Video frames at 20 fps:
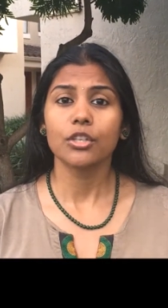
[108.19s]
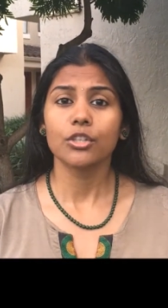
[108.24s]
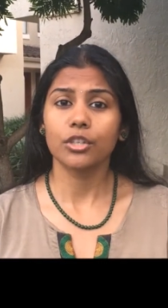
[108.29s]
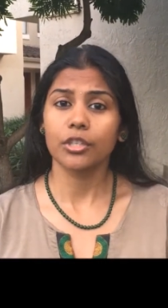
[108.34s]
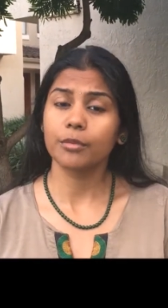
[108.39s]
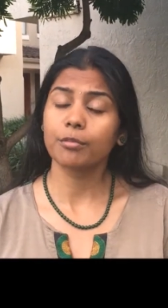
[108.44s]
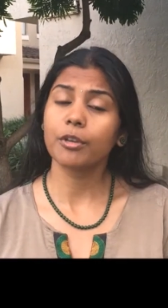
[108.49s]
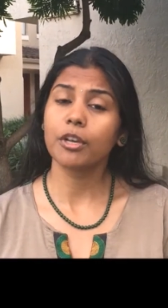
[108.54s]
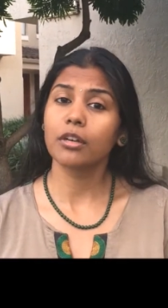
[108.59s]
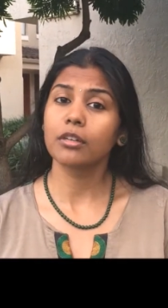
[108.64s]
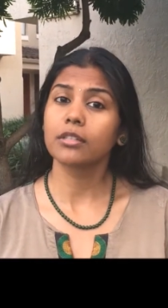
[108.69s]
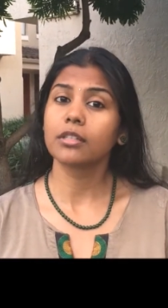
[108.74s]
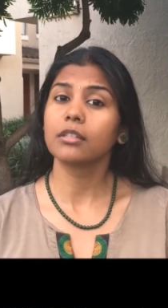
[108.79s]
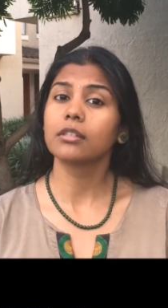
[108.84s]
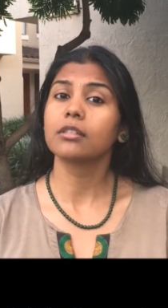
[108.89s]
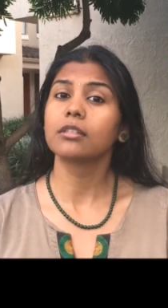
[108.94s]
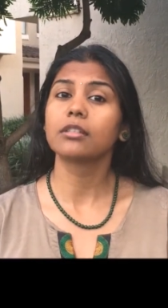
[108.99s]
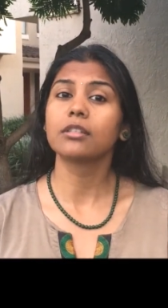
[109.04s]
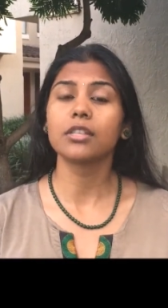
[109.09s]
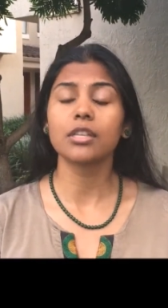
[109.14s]
just because
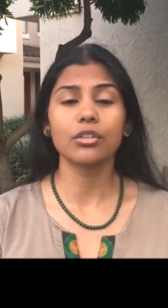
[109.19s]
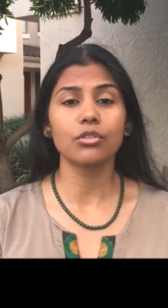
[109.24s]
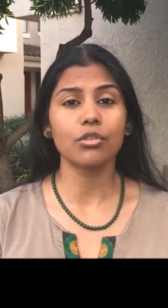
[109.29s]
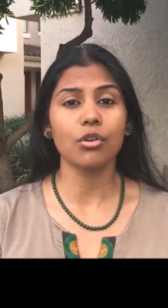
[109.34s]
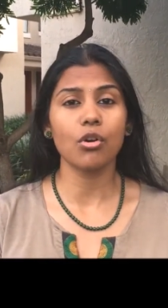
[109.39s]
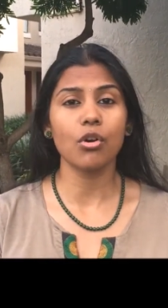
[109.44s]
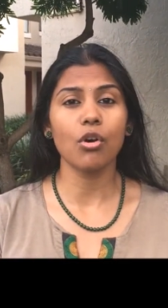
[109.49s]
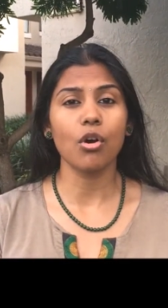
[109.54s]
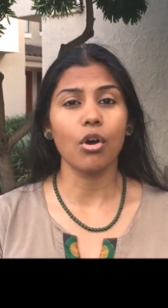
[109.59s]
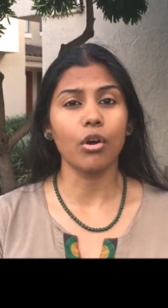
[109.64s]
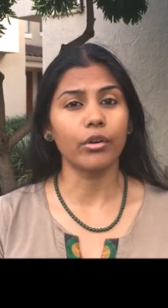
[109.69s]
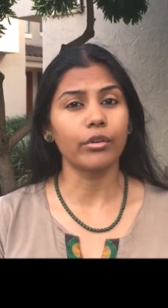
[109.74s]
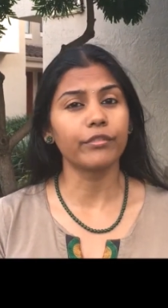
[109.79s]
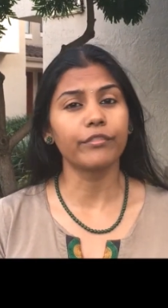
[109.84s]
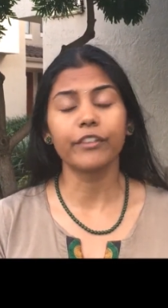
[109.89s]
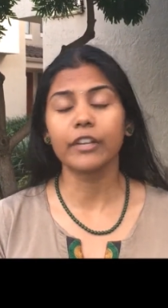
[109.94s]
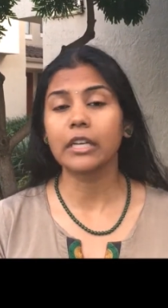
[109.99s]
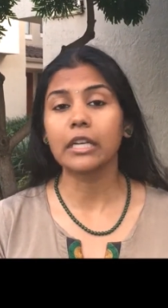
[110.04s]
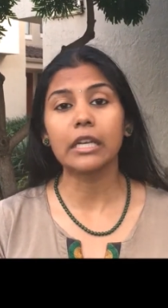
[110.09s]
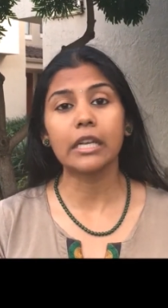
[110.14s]
it is zero or
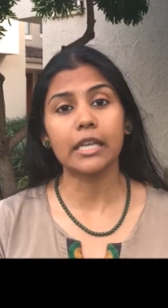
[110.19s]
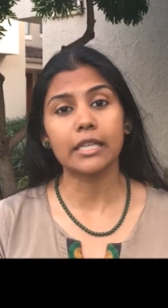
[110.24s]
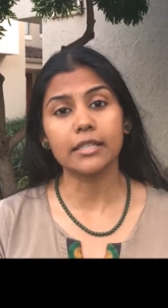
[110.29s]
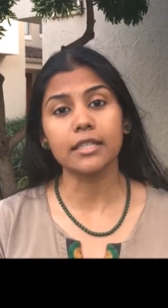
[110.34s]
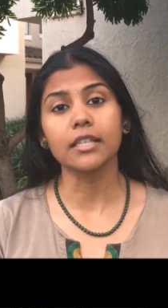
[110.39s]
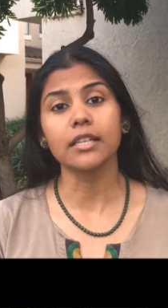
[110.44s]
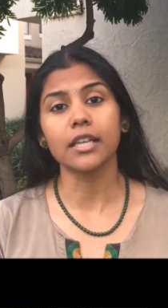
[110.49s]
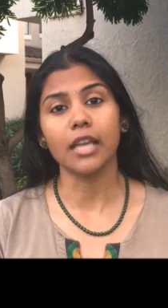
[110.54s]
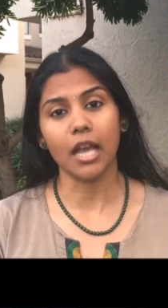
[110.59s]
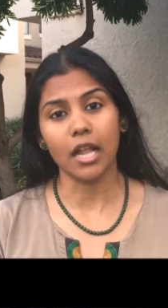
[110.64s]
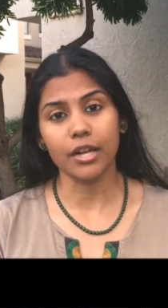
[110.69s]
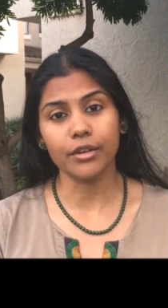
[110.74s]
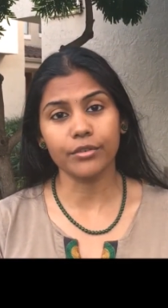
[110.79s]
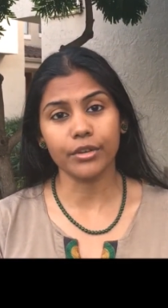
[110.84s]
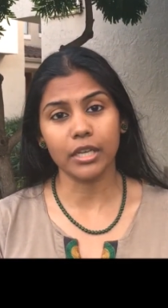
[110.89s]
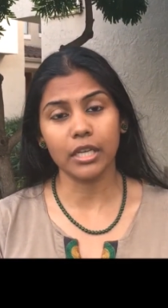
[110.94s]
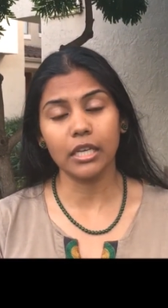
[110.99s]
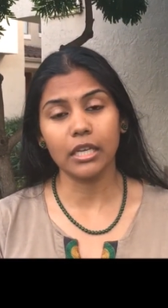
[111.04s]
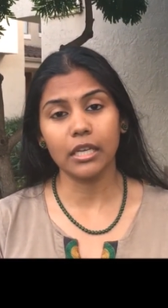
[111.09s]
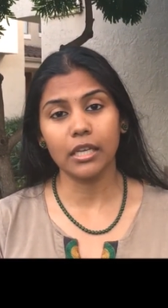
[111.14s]
very less in
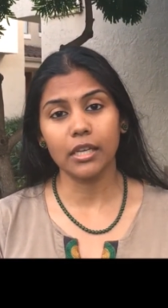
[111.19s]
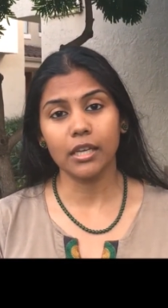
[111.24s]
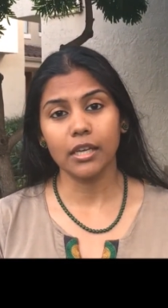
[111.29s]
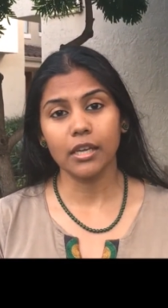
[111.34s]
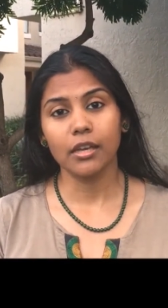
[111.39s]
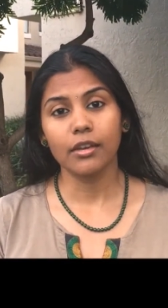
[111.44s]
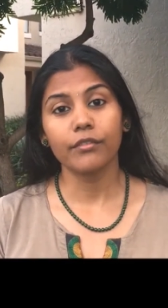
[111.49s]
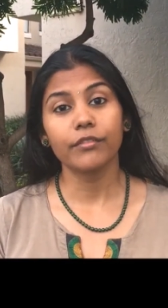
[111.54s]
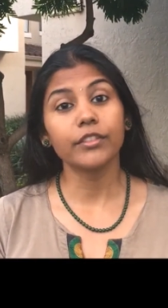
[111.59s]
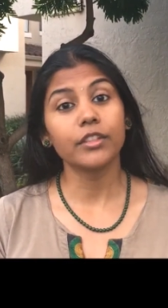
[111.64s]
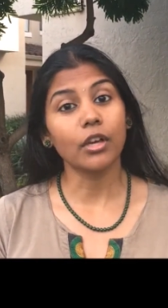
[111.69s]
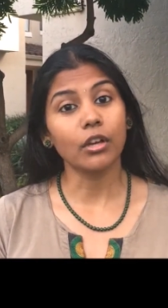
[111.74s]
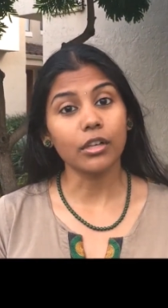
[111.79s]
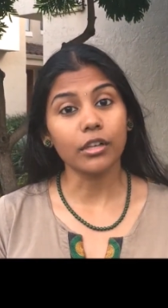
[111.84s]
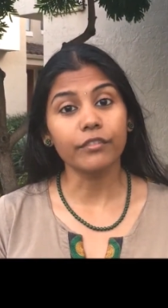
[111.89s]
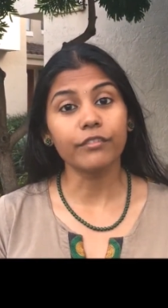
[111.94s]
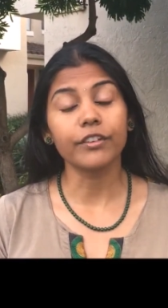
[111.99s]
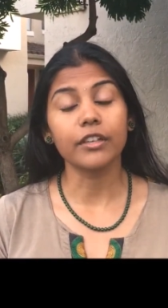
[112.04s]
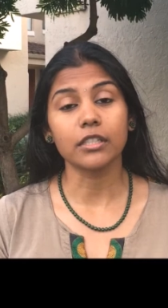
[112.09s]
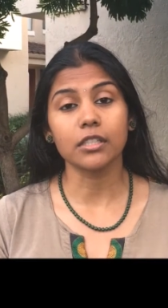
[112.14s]
calorie without
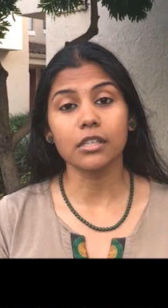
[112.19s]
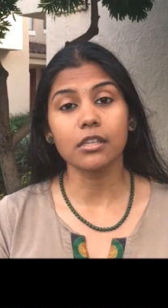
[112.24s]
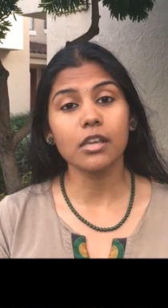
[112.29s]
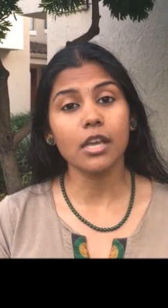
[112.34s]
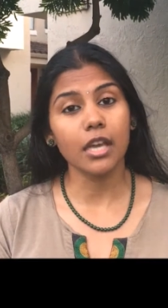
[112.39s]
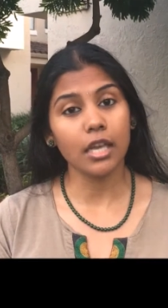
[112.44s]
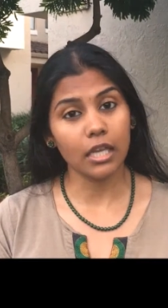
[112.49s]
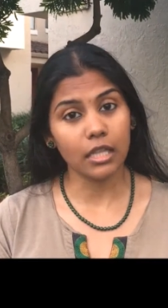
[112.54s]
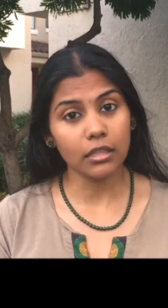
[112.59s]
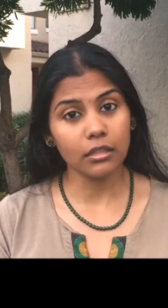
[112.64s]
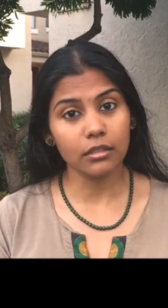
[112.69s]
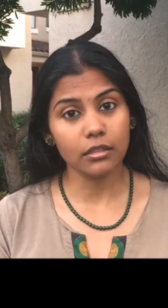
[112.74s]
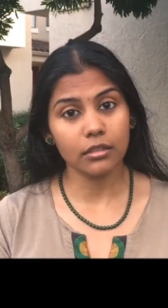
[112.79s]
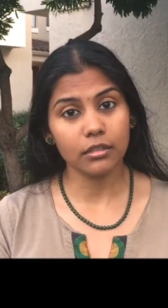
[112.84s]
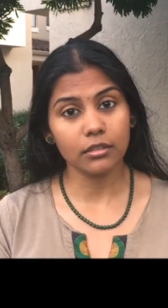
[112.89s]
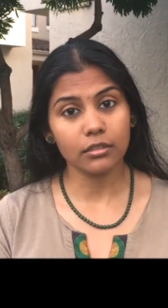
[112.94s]
affecting your health?